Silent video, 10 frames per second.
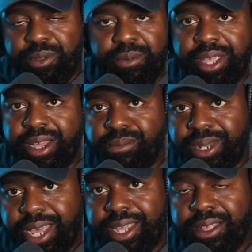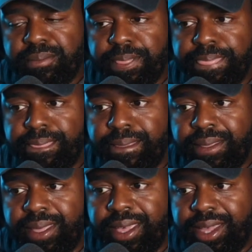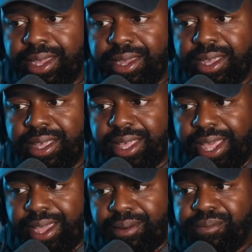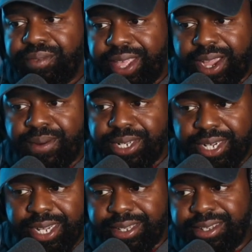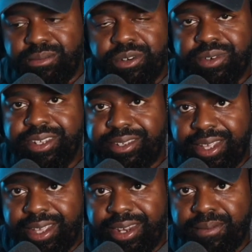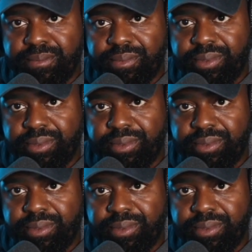did we become black? And that question, like I said, Marie said,